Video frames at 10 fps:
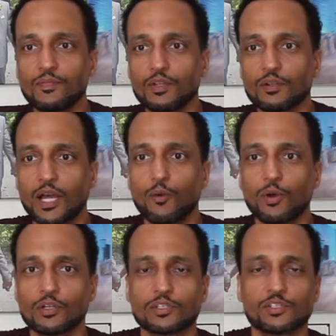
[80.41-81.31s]
Now,
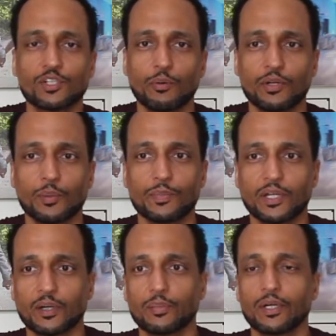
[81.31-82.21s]
well, it's showing up
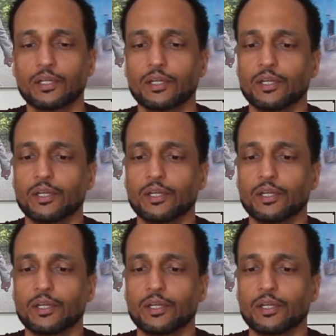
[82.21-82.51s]
there, but